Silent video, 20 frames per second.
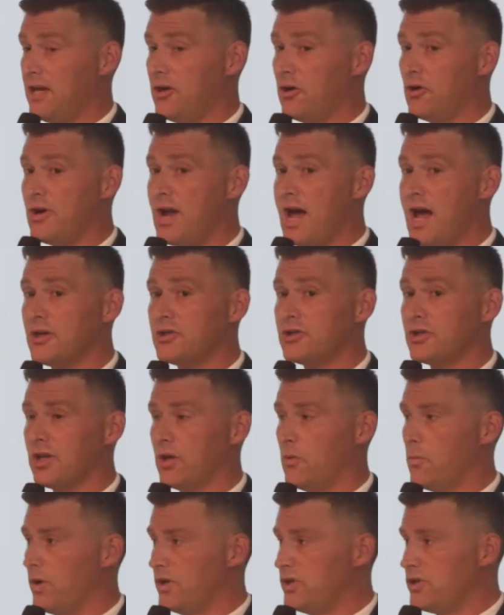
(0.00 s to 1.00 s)

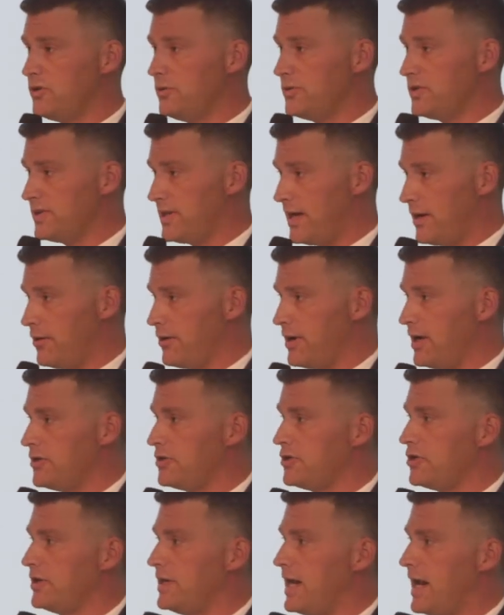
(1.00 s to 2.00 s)
Internationally, once you
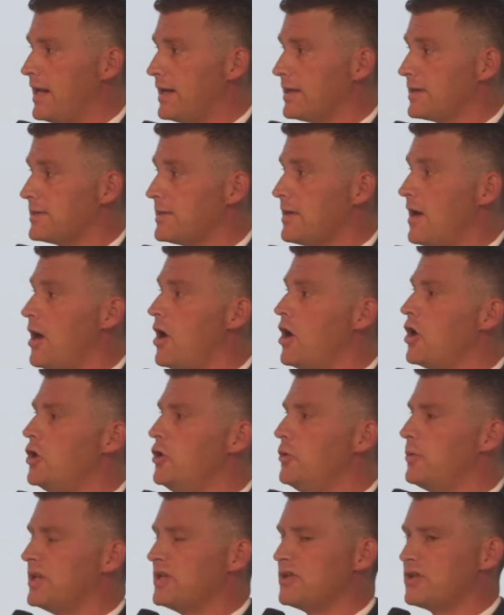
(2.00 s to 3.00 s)
standardize genetics,
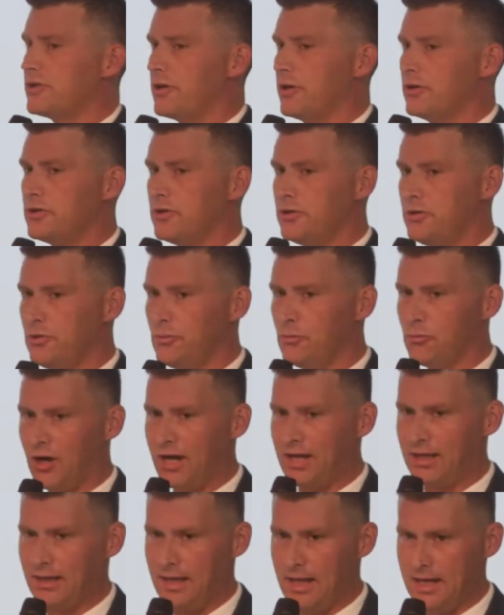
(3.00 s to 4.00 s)
you can start to do
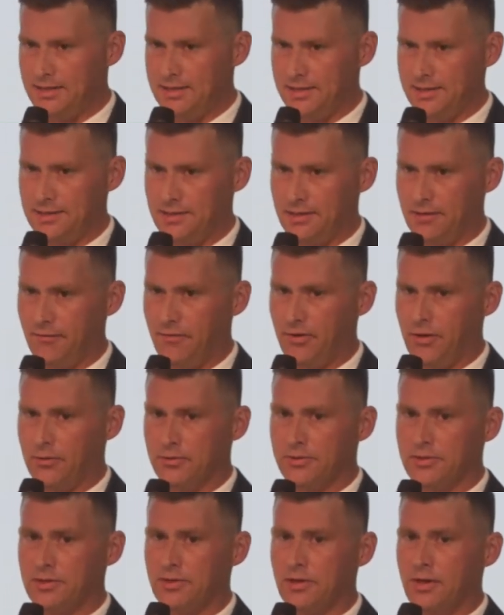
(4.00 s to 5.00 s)
brand licensing of
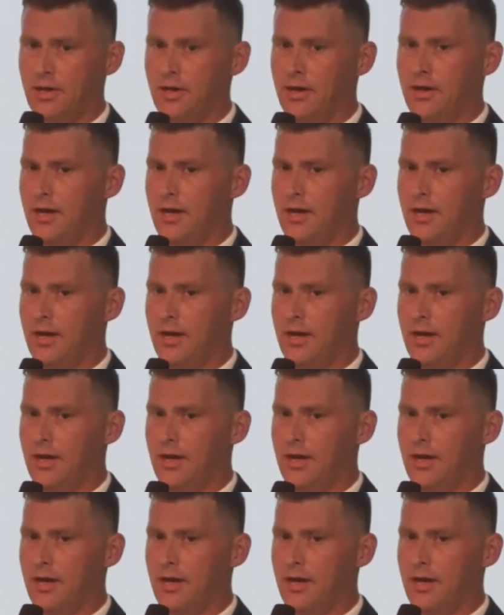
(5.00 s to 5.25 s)
those.